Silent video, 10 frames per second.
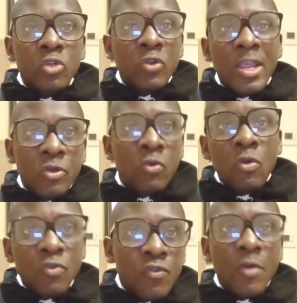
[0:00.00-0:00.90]
Try to
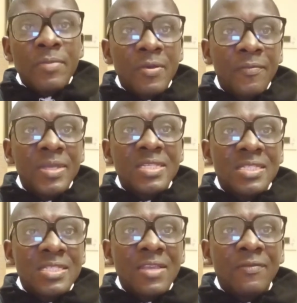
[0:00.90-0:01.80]
go drop your
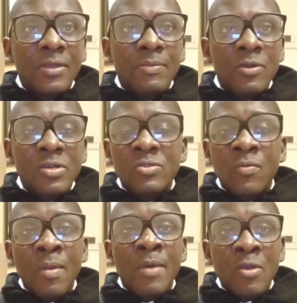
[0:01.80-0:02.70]
CV, because
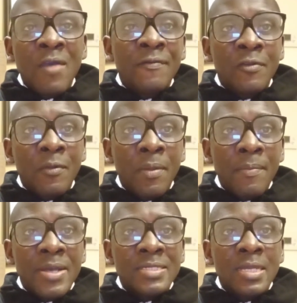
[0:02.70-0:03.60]
remember, you have the
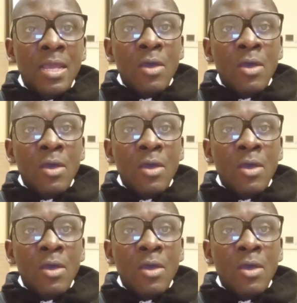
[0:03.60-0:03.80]
papers.